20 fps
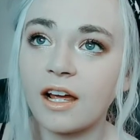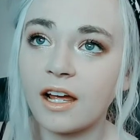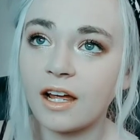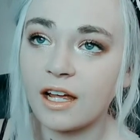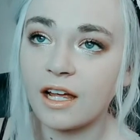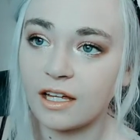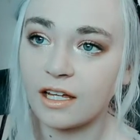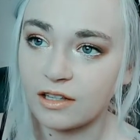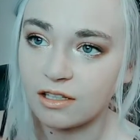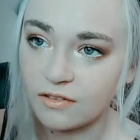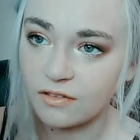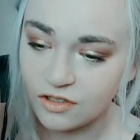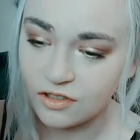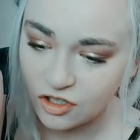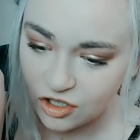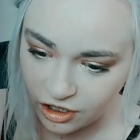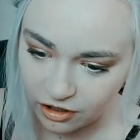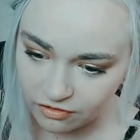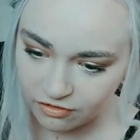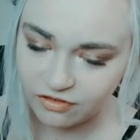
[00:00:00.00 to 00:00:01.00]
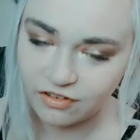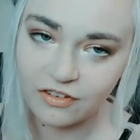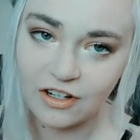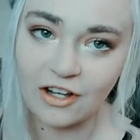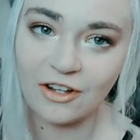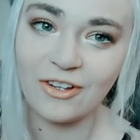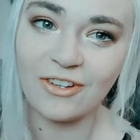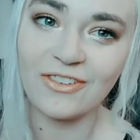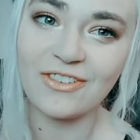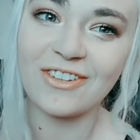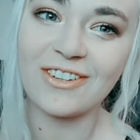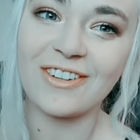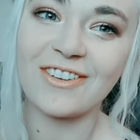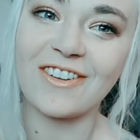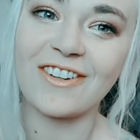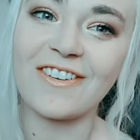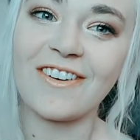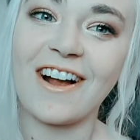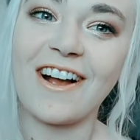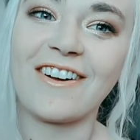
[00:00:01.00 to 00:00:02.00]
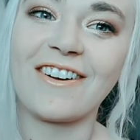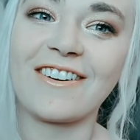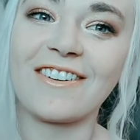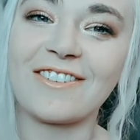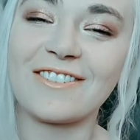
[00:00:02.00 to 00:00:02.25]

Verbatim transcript: and the chicken fell to the ground.